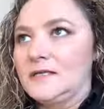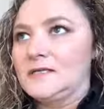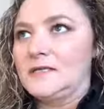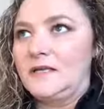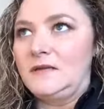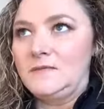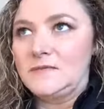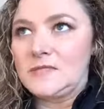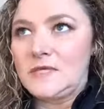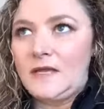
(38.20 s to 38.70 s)

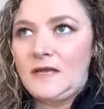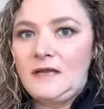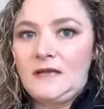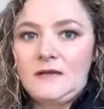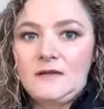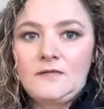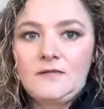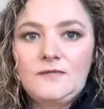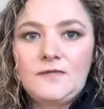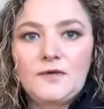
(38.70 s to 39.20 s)
seems like,
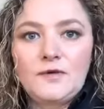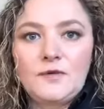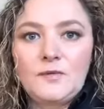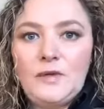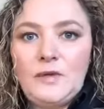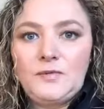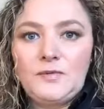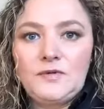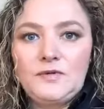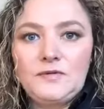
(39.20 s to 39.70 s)
for the
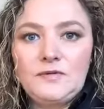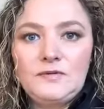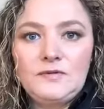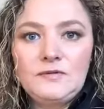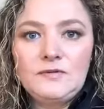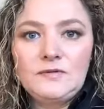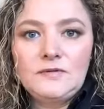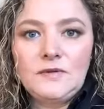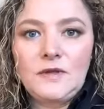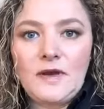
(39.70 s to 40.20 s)
people
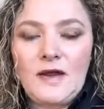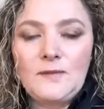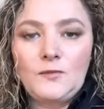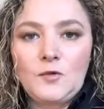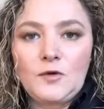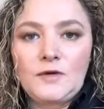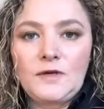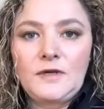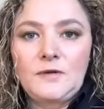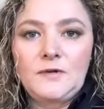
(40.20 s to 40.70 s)
that I'm
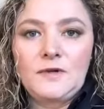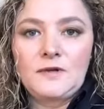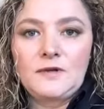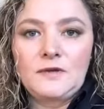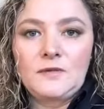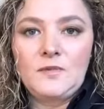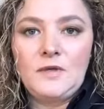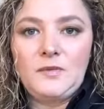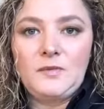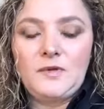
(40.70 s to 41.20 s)
working with
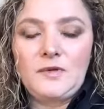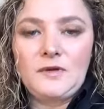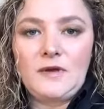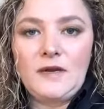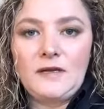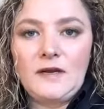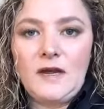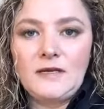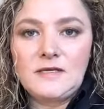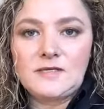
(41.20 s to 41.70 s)
and the people
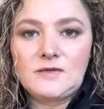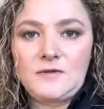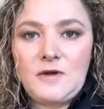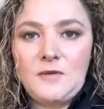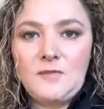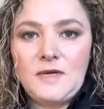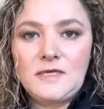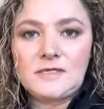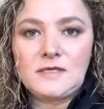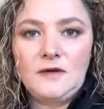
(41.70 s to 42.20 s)
that I
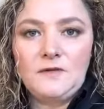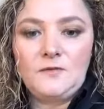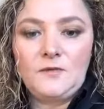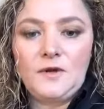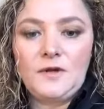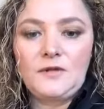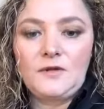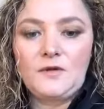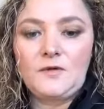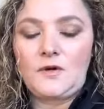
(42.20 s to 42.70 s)
surround myself
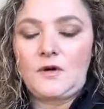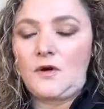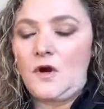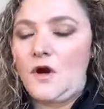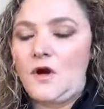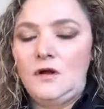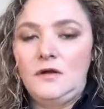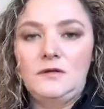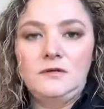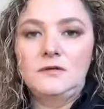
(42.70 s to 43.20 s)
with, who are
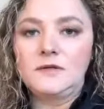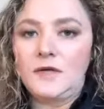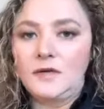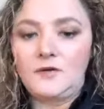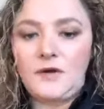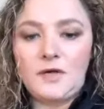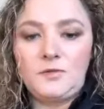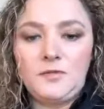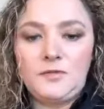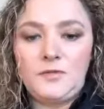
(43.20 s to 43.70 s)
all
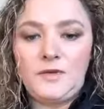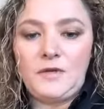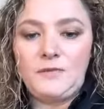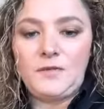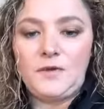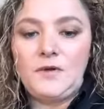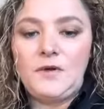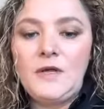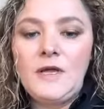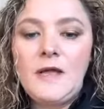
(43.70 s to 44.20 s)
incredible
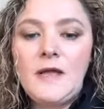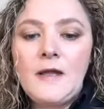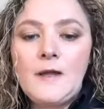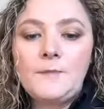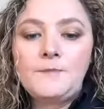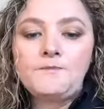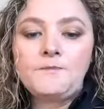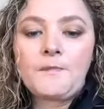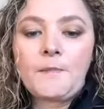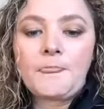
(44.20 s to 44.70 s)
people.
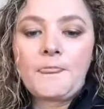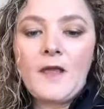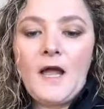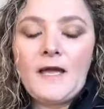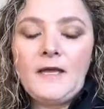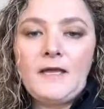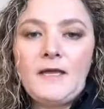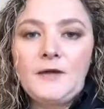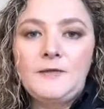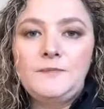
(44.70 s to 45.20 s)

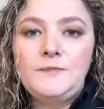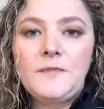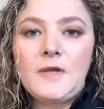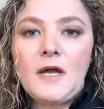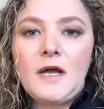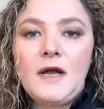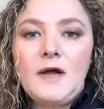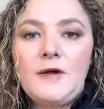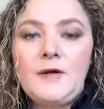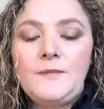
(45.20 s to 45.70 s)
Hi, Kim.
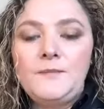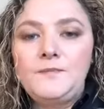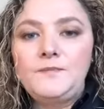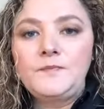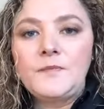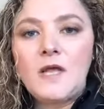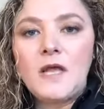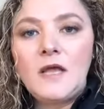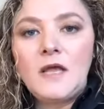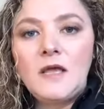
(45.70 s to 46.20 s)

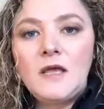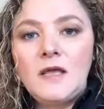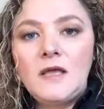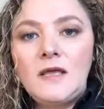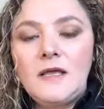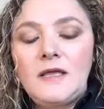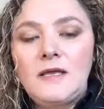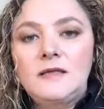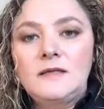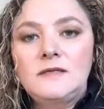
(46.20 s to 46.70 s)

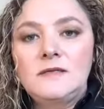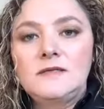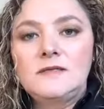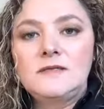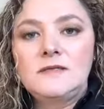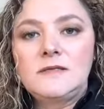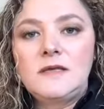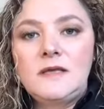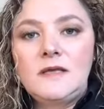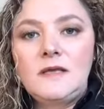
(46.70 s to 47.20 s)
Is